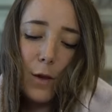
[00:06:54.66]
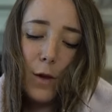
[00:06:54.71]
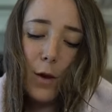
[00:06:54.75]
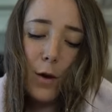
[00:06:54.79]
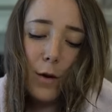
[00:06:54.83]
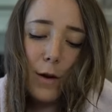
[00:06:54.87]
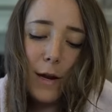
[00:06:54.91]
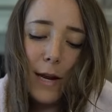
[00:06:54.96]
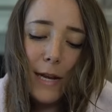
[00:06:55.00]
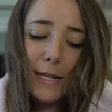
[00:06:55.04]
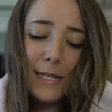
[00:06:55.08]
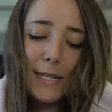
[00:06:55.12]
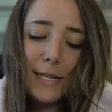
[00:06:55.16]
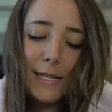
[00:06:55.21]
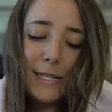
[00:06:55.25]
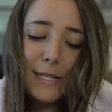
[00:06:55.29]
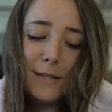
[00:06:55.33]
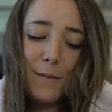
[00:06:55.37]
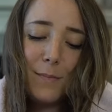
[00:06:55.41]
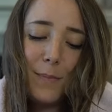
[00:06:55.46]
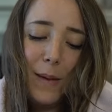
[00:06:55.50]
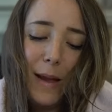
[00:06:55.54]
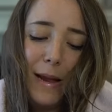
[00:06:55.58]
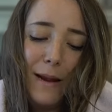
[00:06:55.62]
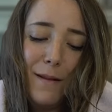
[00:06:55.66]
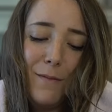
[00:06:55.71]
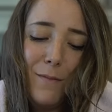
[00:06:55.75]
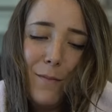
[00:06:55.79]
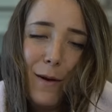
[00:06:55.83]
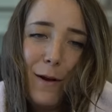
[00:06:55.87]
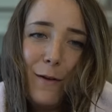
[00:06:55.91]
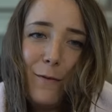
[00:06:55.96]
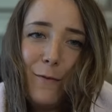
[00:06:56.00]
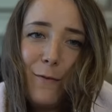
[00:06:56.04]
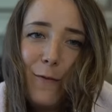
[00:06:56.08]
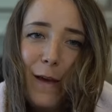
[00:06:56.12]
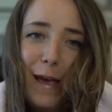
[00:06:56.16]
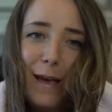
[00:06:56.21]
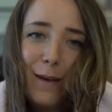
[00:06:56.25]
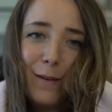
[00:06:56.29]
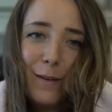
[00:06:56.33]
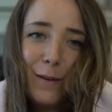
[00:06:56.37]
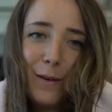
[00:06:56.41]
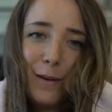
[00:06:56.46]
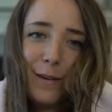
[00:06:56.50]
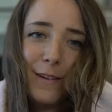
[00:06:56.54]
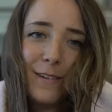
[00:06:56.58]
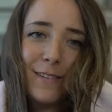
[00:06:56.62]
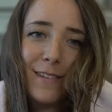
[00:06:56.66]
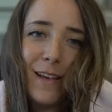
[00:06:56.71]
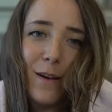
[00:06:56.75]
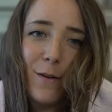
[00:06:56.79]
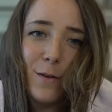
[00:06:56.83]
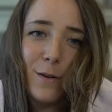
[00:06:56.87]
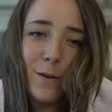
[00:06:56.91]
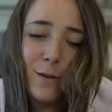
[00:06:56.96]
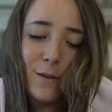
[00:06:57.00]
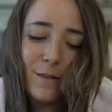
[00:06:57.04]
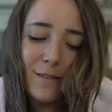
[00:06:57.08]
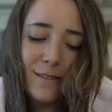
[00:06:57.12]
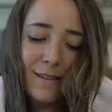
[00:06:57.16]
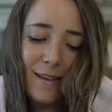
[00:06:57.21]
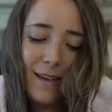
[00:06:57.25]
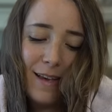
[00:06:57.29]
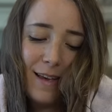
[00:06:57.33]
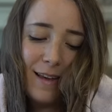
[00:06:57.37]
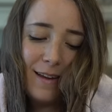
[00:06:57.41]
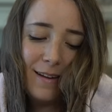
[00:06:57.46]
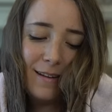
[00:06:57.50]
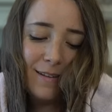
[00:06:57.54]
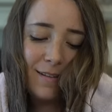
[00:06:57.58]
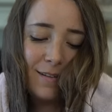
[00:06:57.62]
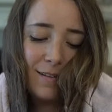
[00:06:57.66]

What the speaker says: You're anticipating my failure? Is that what you're saying?